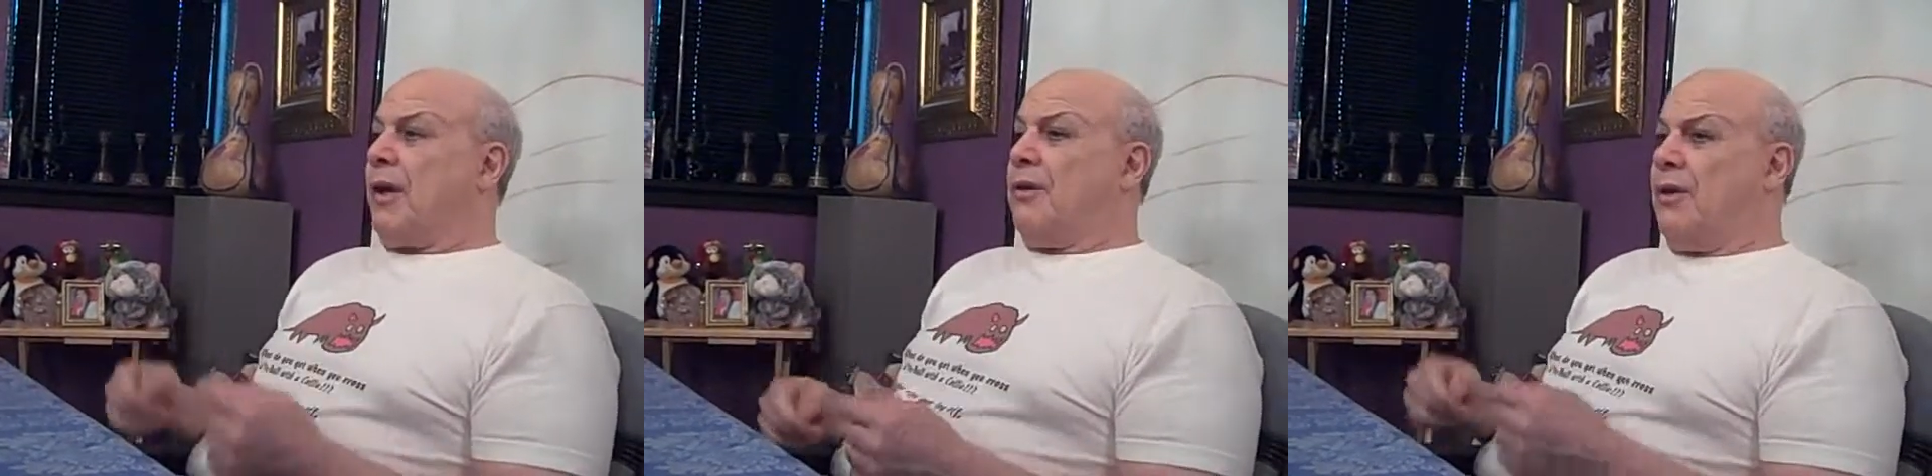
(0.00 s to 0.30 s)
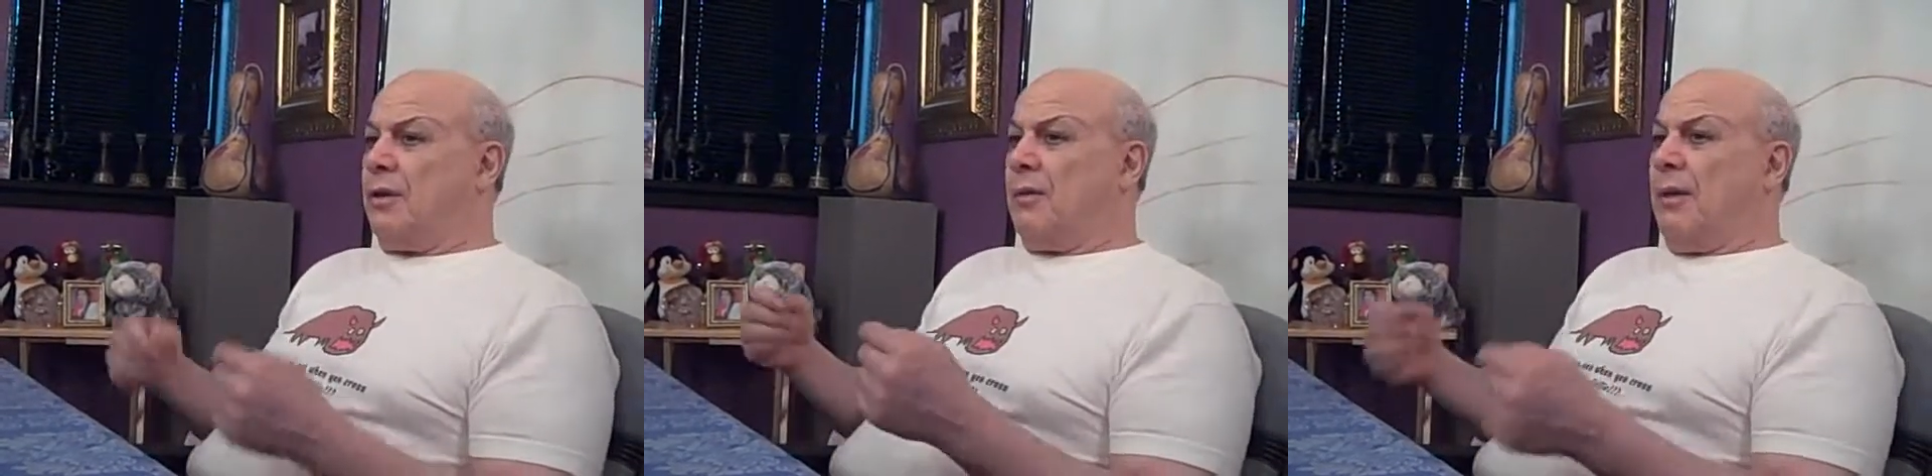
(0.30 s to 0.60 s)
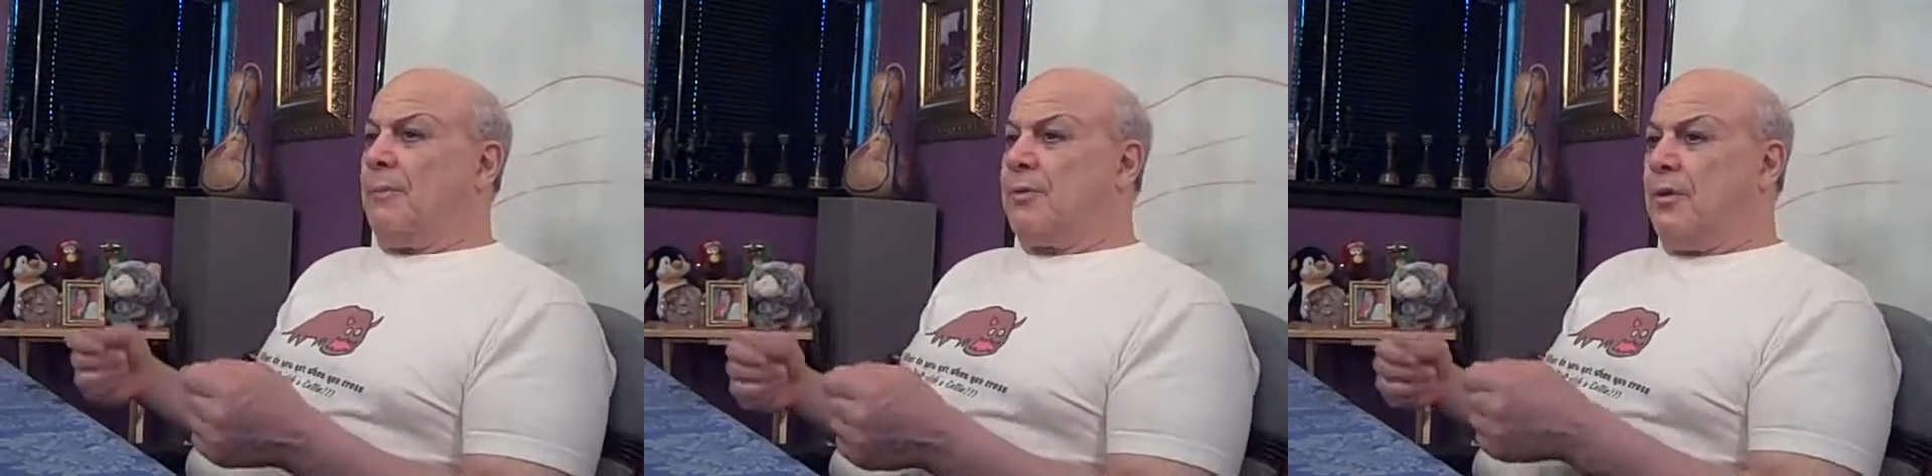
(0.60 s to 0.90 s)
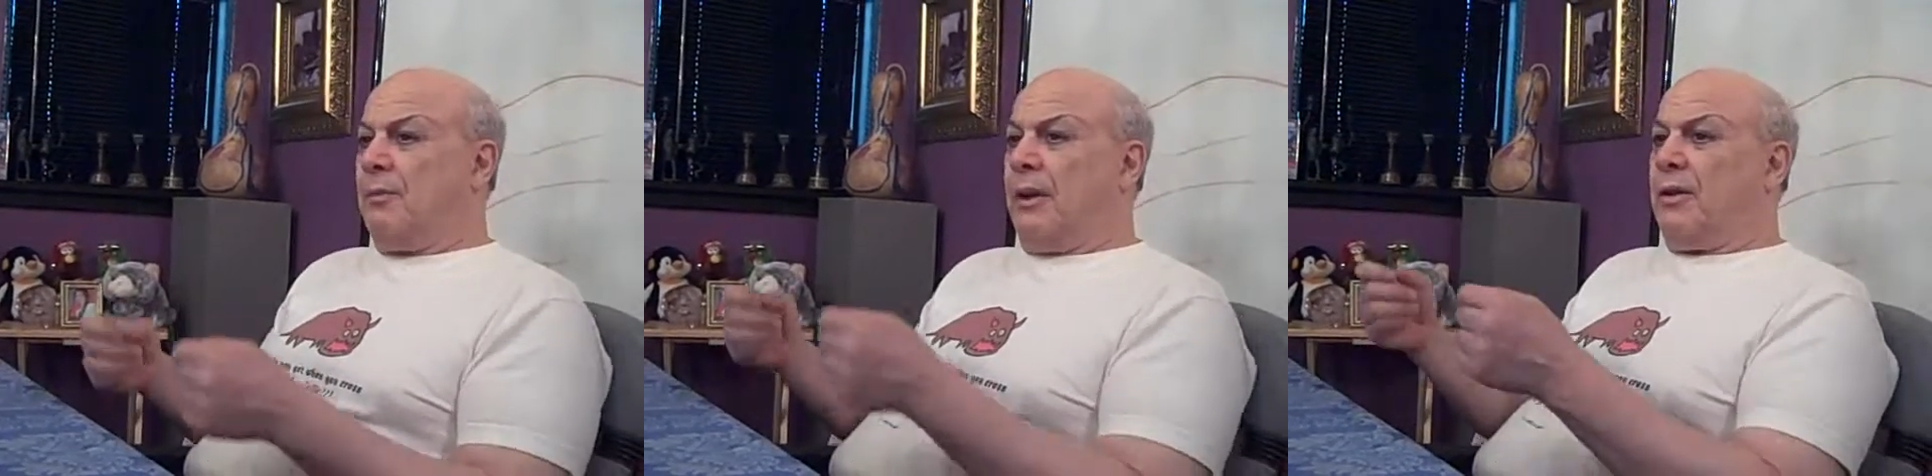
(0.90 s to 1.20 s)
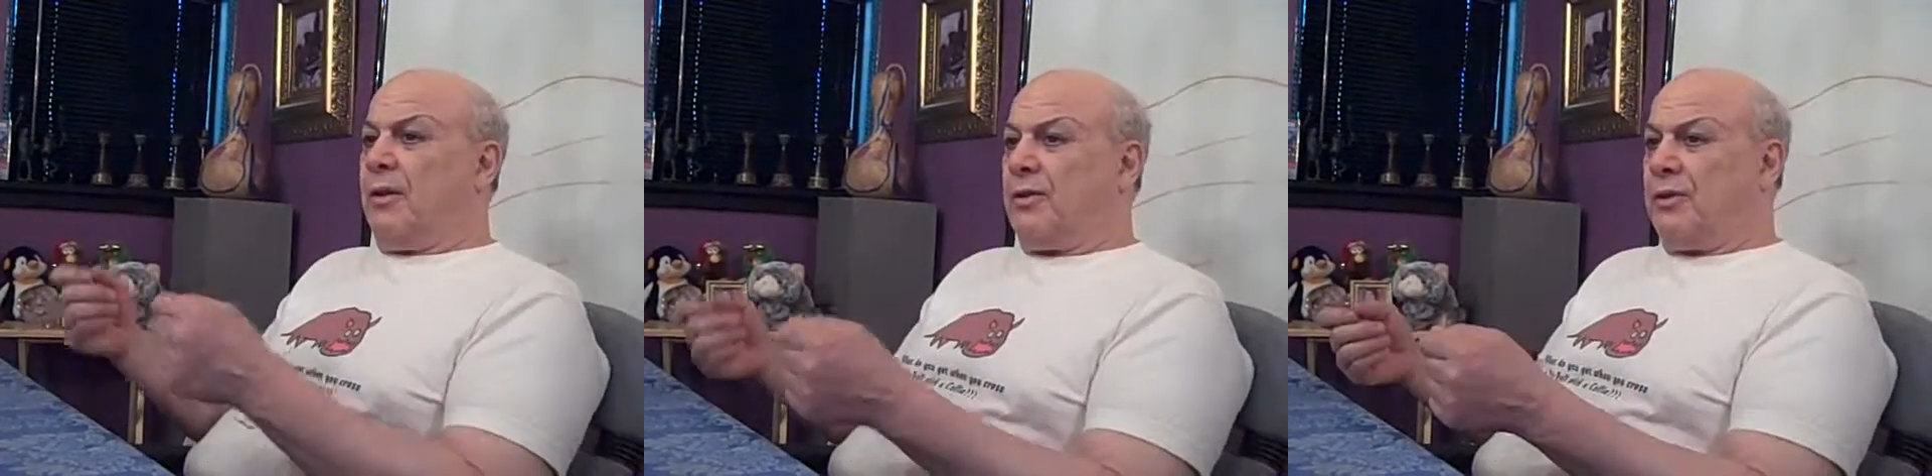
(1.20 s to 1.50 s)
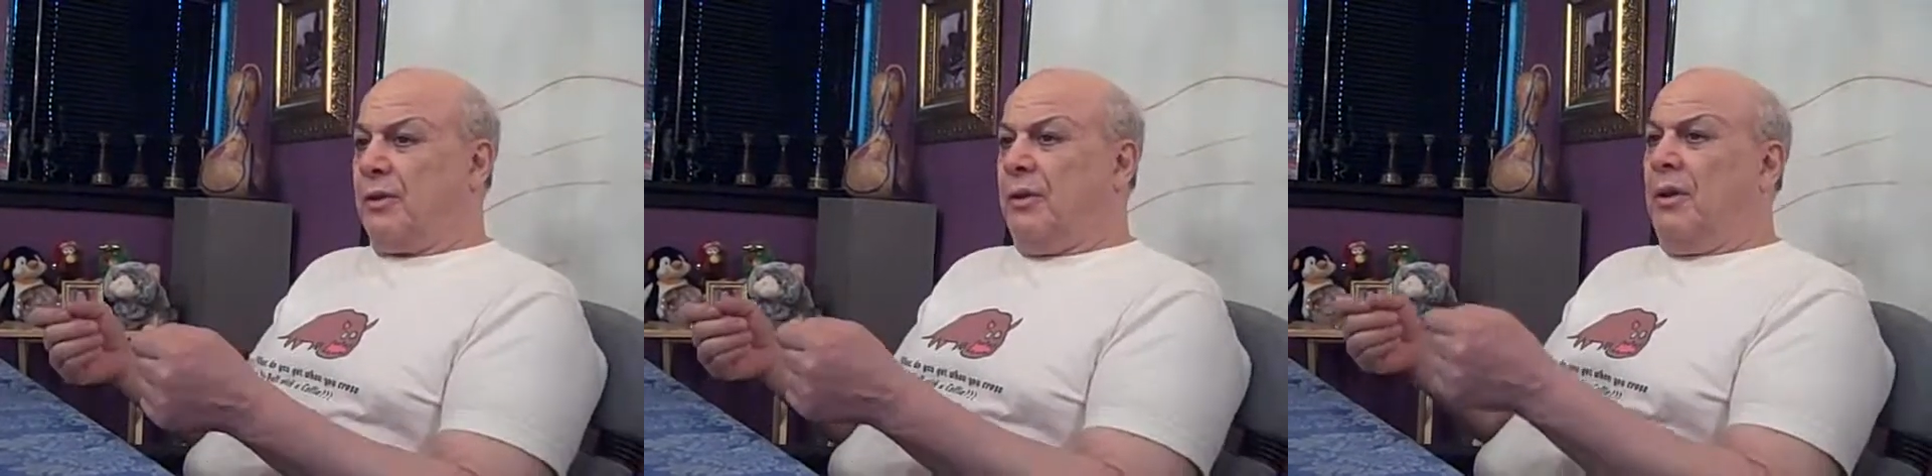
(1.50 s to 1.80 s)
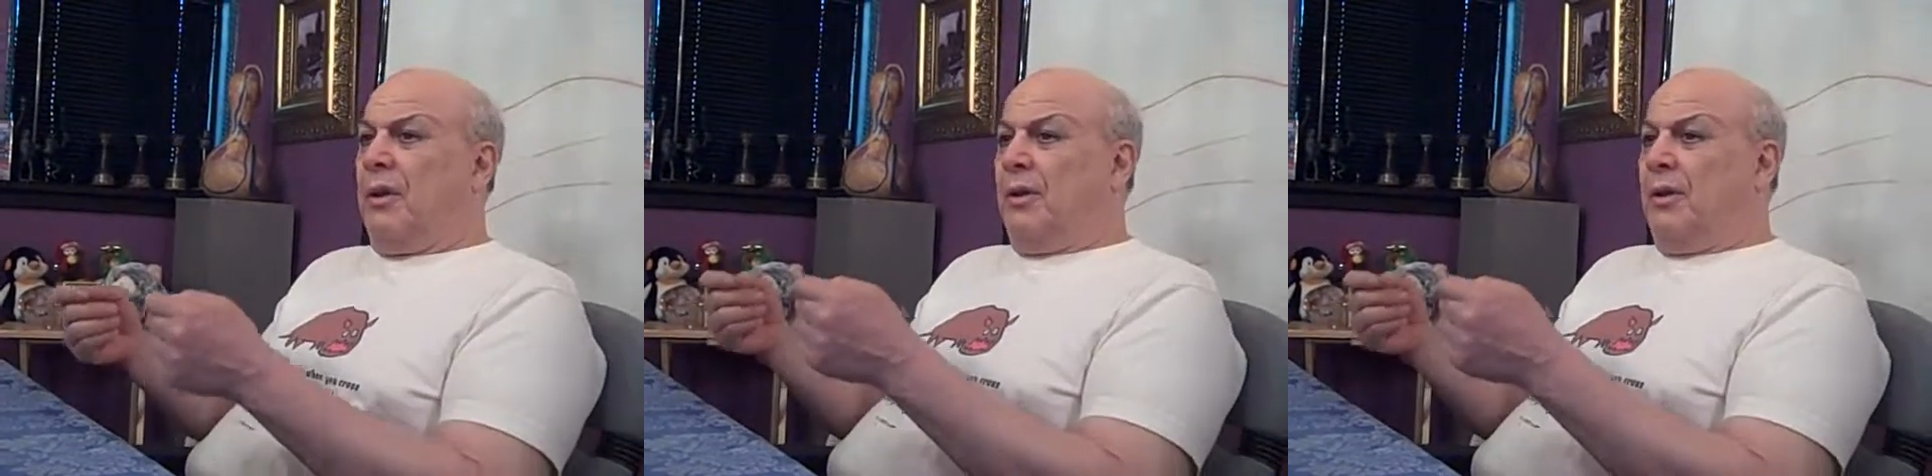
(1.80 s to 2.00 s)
I hooked them up to my Herschel